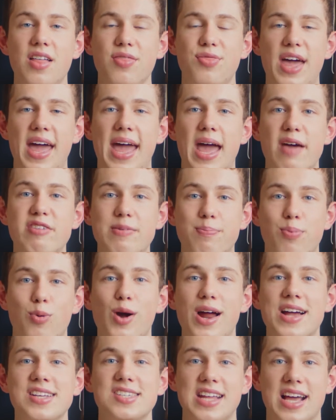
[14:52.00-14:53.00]
heavy
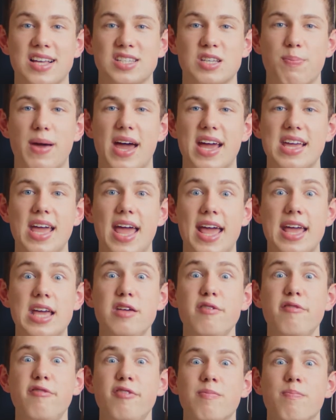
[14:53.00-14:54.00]
price that he has to pay
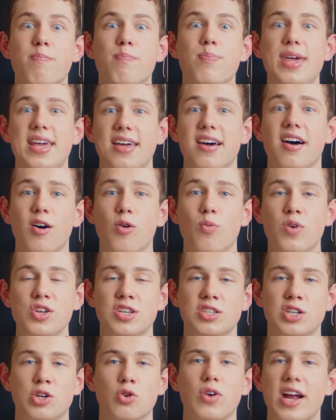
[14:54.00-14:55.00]
even bigger, which
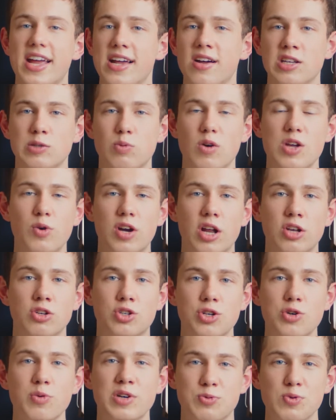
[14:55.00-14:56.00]
is great, because what you want
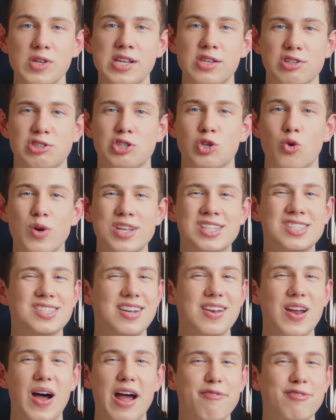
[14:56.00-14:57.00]
to do is really just twist the
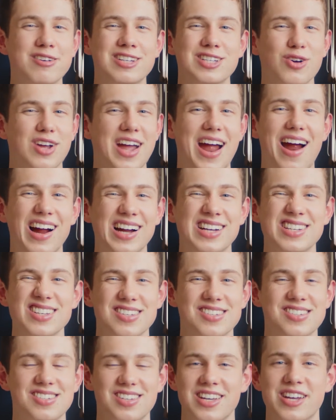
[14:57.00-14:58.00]
knife into your
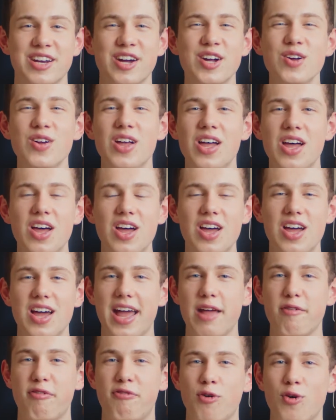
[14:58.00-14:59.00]
characters, you know?
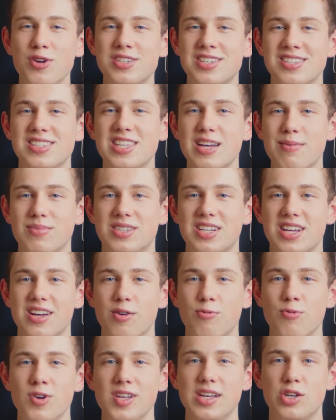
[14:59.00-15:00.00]
It forces them
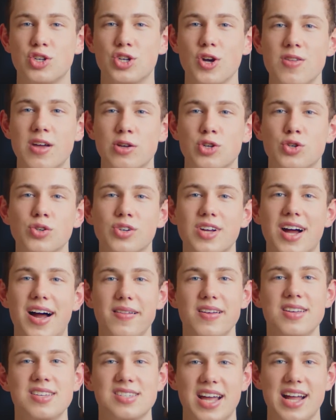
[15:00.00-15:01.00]
to really show their true
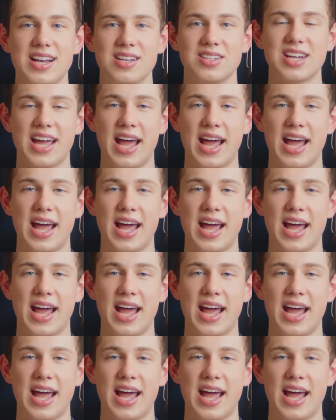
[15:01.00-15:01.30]
colors and to